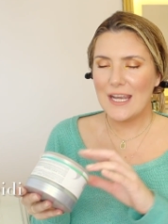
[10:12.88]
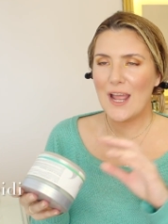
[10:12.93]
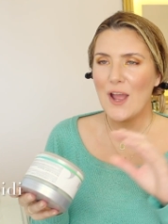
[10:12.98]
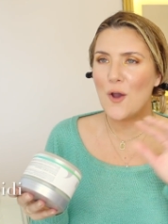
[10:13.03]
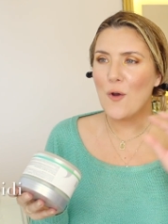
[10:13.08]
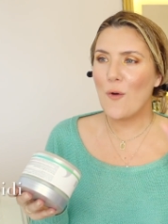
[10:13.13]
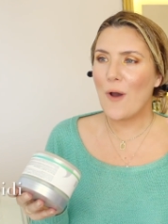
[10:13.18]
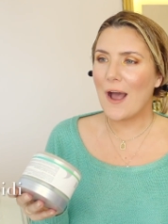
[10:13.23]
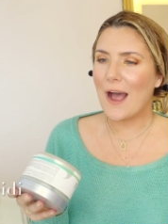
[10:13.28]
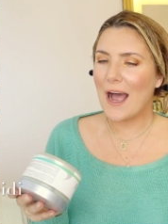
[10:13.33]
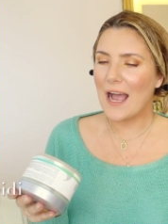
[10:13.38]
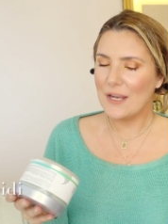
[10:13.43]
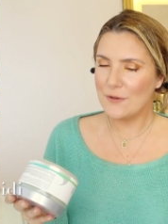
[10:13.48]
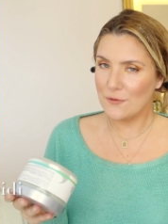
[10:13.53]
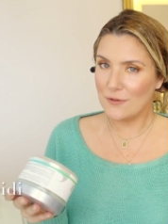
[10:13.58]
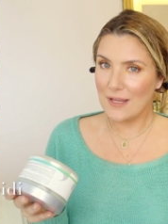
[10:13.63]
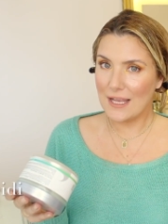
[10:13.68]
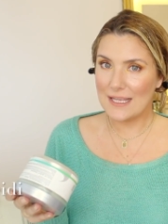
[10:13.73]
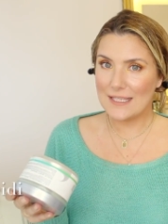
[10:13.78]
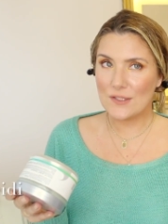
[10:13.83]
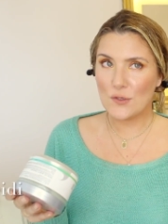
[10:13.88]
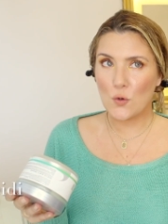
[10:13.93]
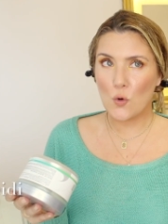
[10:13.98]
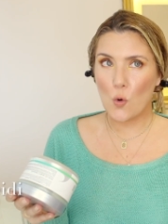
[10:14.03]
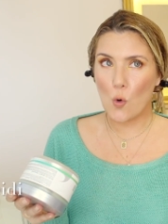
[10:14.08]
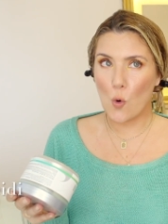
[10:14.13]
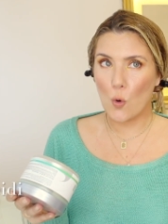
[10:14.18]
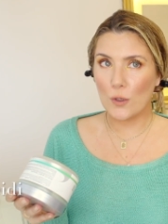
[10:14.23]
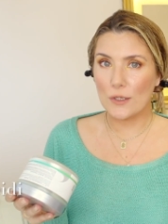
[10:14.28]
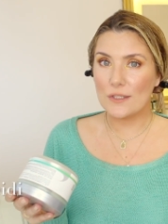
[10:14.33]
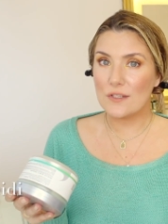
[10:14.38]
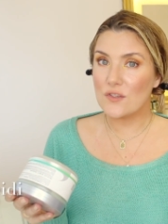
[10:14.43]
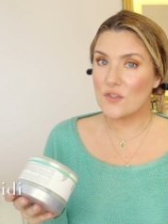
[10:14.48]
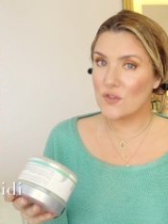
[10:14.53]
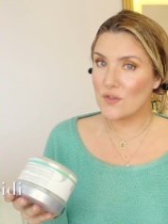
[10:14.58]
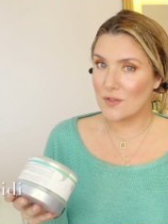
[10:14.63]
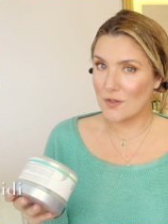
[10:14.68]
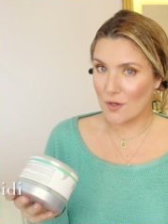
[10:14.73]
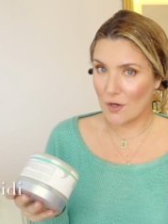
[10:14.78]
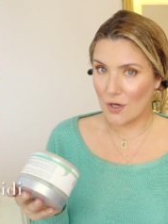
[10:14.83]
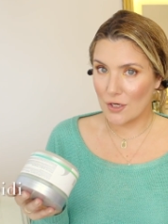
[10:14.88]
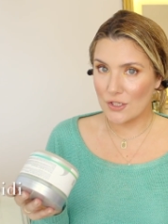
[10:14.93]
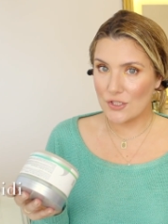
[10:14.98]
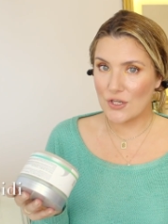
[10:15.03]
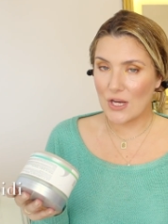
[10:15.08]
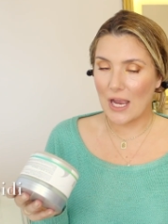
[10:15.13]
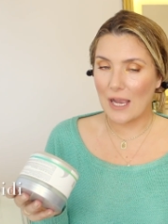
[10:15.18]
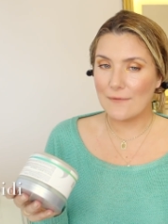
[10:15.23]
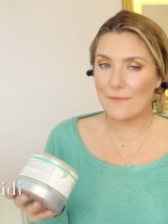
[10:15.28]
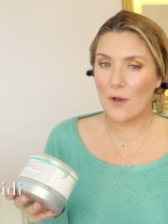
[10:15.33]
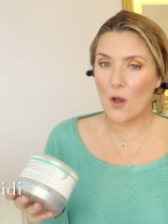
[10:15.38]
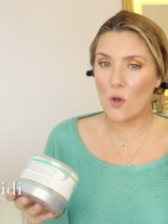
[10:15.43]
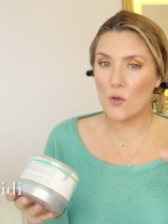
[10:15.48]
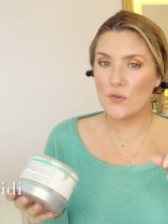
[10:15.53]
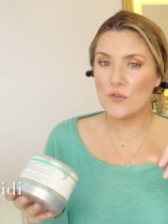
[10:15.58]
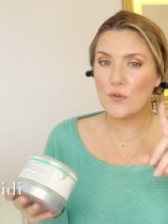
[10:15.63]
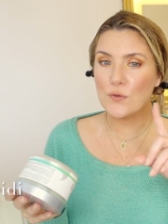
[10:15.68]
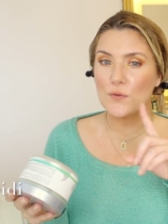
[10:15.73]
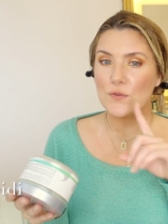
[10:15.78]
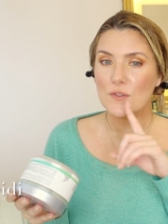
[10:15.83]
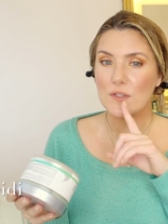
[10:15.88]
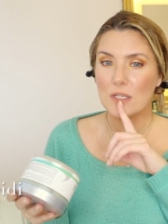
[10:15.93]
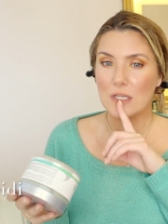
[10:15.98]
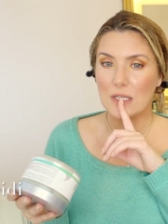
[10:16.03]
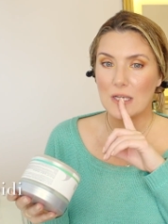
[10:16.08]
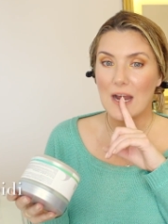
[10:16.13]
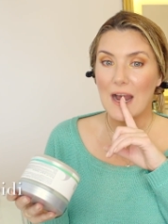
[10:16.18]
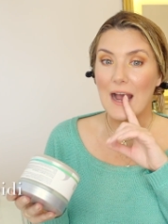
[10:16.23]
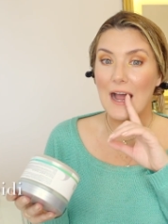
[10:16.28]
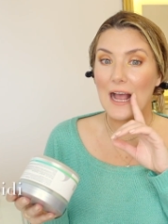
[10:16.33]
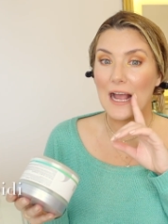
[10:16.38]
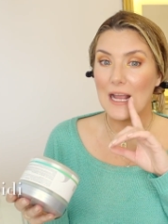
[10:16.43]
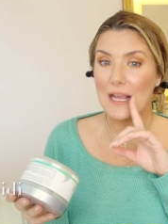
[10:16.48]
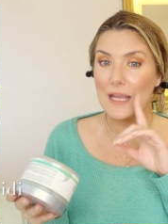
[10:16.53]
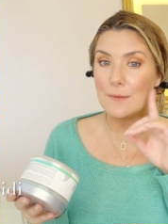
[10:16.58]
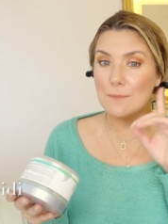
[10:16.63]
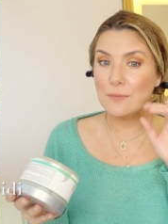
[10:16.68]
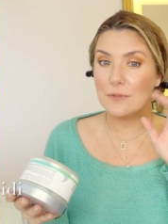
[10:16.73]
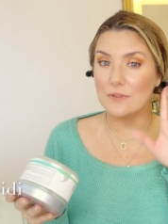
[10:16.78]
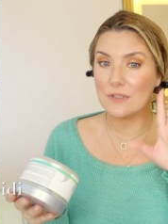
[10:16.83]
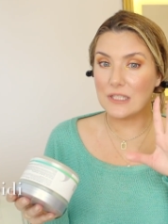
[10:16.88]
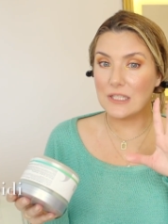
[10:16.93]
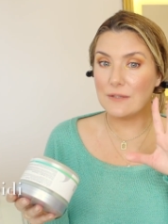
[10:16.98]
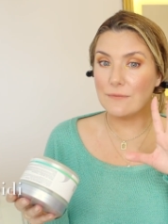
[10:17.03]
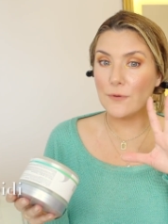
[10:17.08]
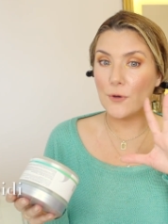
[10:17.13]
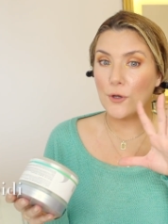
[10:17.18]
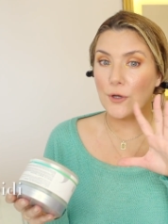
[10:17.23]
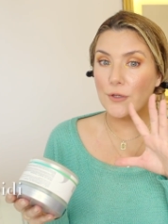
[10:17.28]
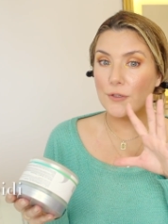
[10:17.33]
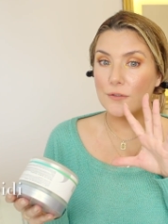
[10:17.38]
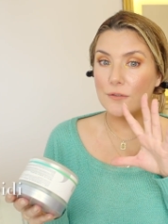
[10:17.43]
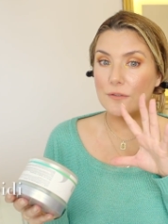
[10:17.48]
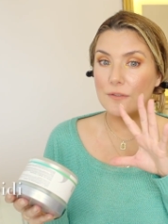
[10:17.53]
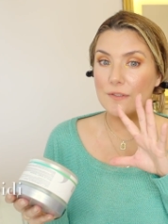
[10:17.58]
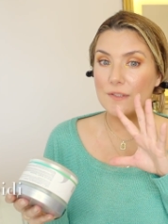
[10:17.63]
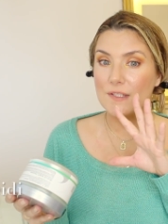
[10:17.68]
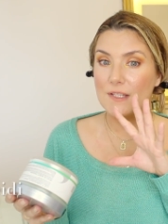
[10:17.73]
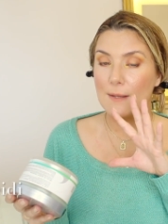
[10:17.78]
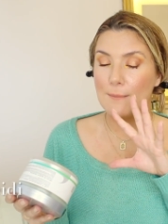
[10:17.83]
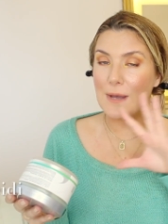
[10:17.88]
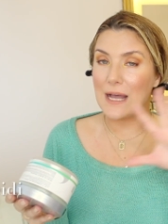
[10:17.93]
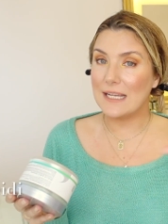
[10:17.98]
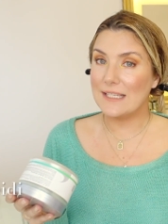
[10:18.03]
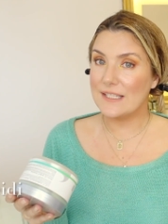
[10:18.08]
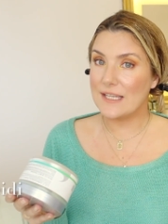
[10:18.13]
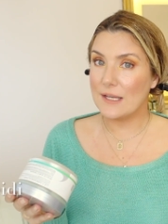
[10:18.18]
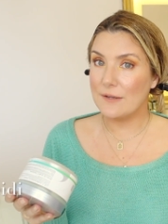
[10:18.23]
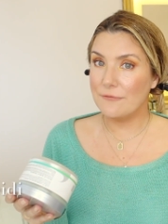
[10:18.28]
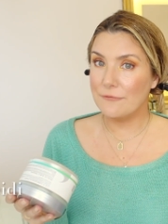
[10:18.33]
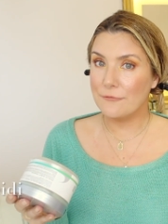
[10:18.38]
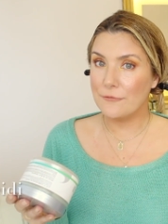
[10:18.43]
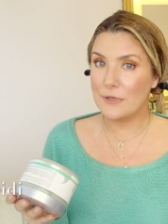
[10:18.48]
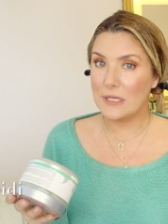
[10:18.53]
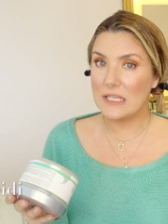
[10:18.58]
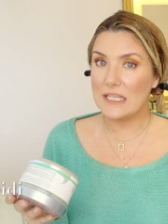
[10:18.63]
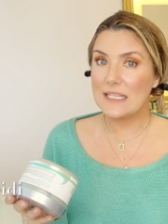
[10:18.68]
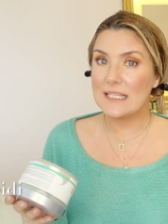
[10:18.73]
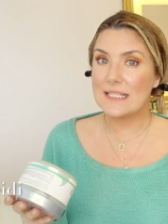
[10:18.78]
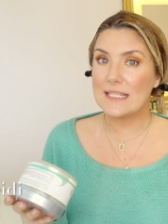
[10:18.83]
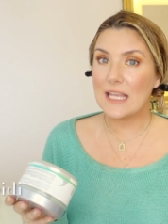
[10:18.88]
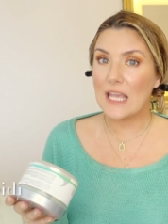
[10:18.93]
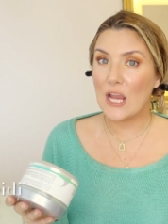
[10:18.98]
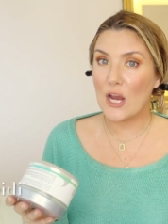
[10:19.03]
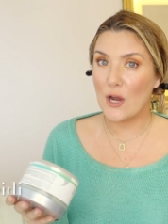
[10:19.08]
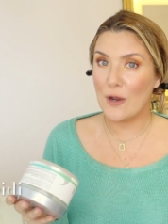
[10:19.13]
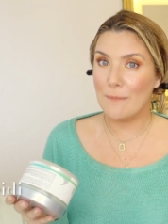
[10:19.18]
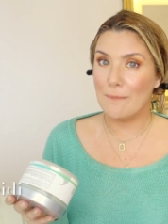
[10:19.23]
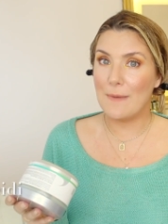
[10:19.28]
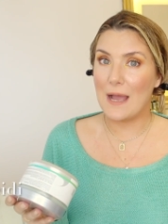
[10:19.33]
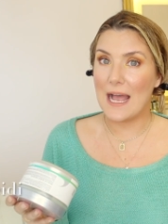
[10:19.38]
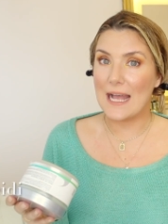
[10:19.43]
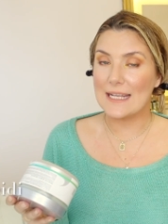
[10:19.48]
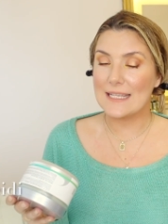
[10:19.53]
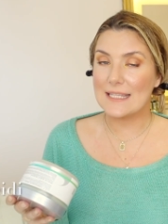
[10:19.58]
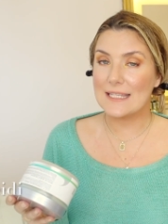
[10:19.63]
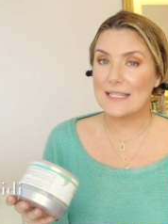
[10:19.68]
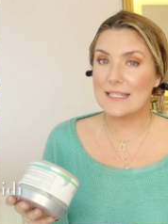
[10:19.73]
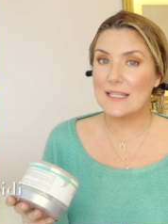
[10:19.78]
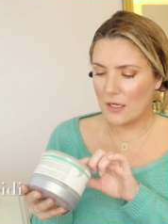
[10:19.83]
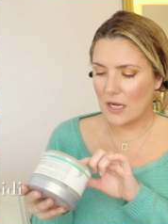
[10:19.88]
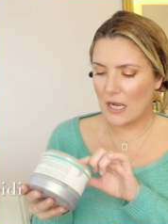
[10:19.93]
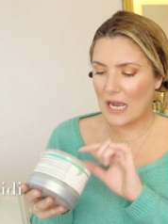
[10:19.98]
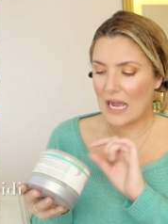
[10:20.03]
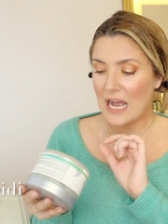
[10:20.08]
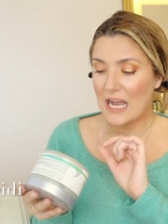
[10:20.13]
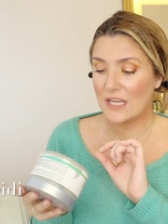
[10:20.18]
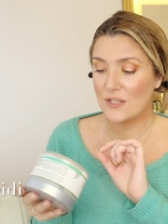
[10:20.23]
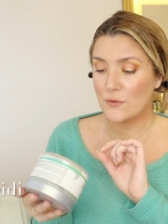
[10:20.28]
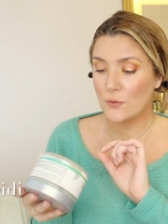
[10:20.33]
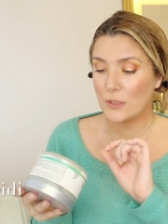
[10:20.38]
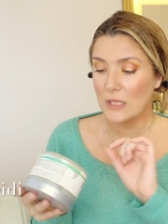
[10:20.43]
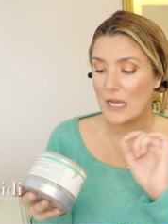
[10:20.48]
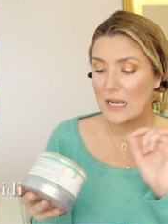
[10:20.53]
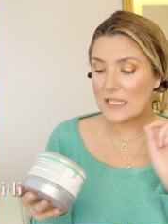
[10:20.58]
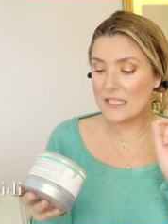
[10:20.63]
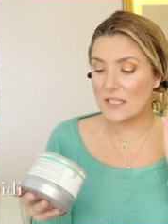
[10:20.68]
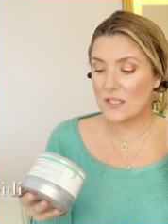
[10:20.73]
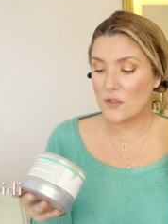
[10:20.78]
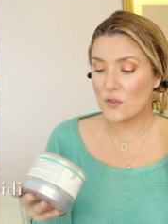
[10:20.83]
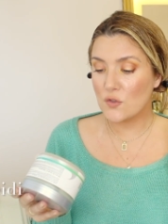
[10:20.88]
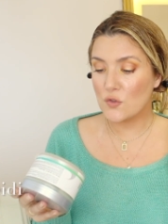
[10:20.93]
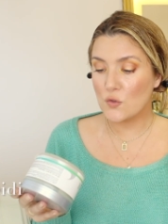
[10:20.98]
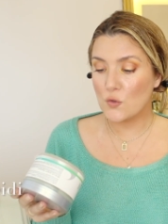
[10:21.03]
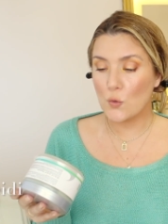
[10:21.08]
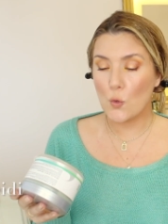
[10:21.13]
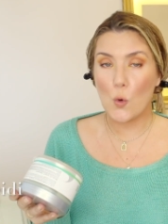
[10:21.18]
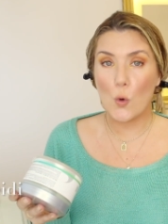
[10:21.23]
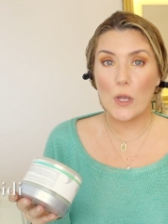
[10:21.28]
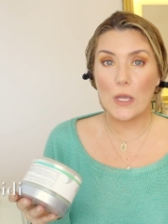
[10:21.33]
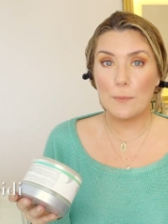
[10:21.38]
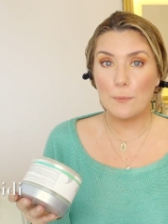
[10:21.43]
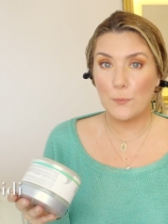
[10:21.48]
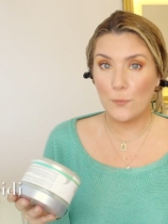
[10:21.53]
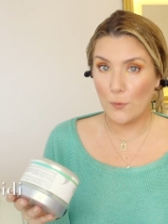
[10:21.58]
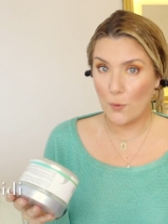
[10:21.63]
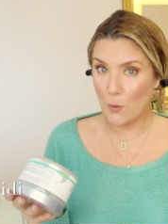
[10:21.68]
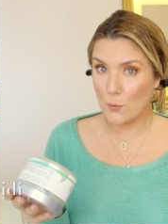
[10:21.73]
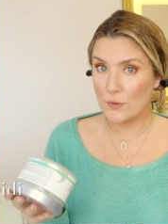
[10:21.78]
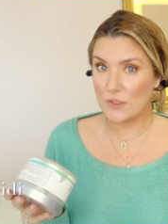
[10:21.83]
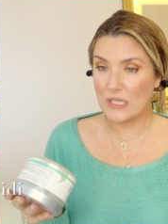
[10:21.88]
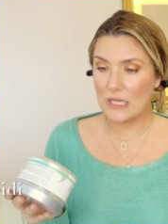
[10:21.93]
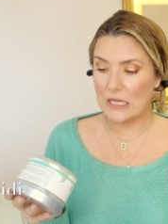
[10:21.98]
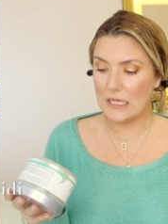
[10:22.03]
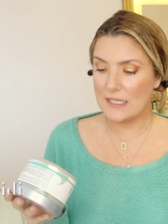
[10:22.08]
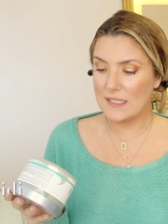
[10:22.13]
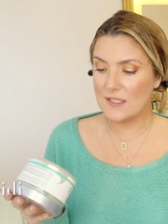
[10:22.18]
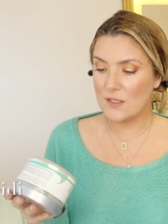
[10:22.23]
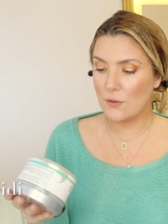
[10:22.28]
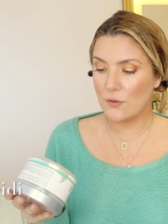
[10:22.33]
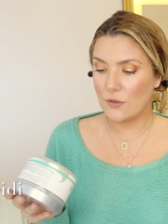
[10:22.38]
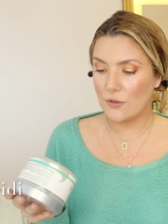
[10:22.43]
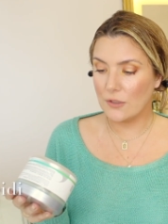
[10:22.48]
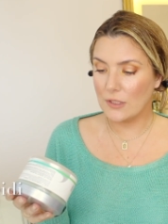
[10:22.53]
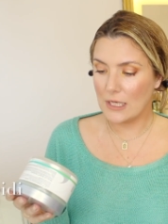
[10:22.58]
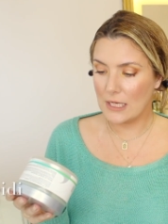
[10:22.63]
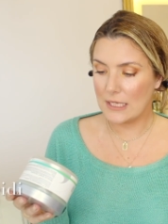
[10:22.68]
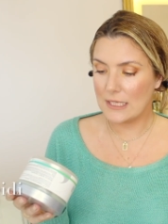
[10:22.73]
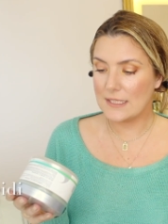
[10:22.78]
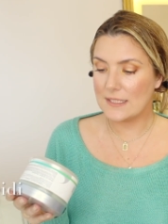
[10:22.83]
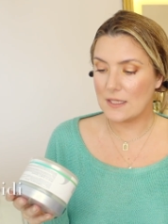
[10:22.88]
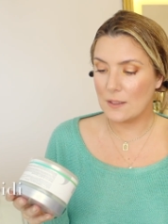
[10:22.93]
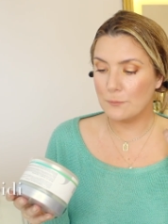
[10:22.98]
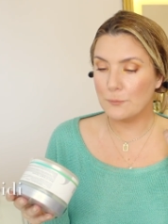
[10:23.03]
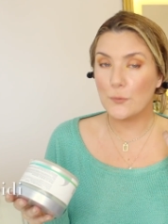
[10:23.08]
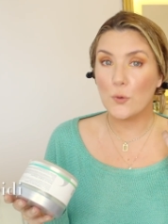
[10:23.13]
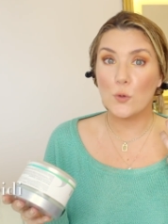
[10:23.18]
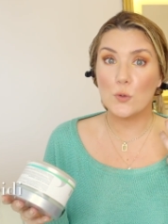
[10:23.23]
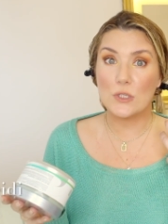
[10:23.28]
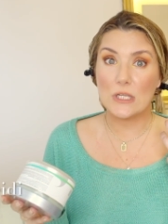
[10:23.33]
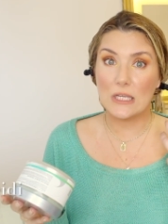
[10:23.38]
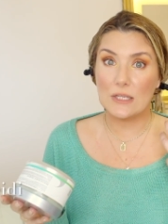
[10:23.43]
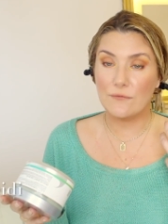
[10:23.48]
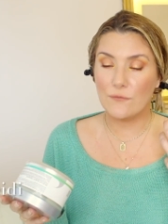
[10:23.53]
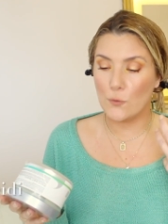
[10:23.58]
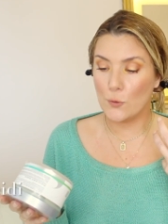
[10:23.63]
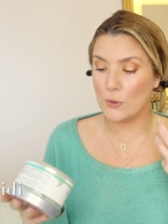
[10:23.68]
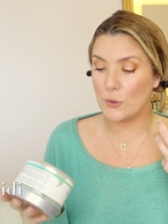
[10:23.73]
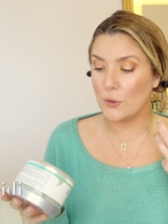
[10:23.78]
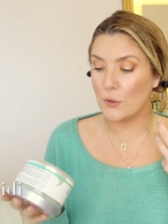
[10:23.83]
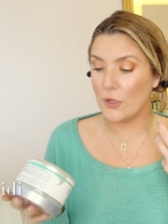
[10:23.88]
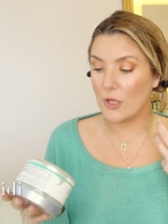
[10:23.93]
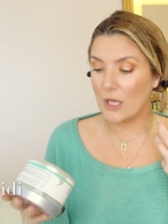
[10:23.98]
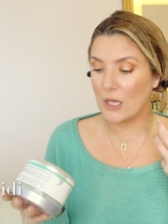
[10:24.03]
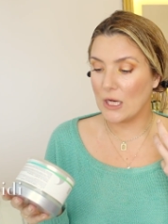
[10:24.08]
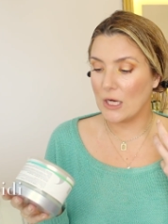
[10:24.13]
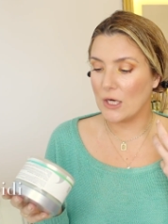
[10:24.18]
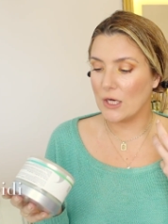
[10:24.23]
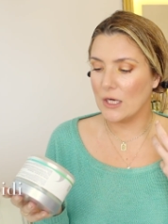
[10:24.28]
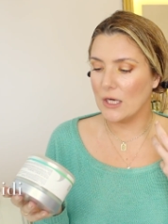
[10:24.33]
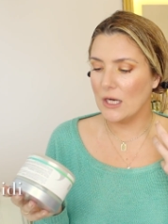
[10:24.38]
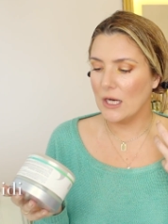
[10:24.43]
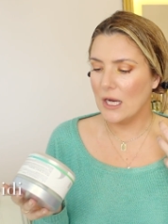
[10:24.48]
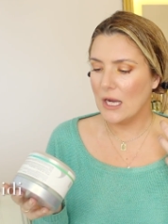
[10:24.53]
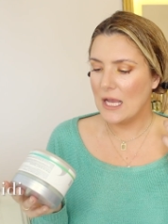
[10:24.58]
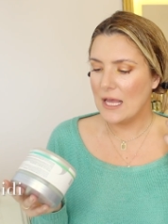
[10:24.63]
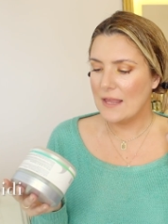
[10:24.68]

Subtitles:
Now, hydrolyzed cornstarch, I've also seen, I believe, on some antifreeze hair masks. Hydrolyzed soy protein, so you're getting some protein for your hair.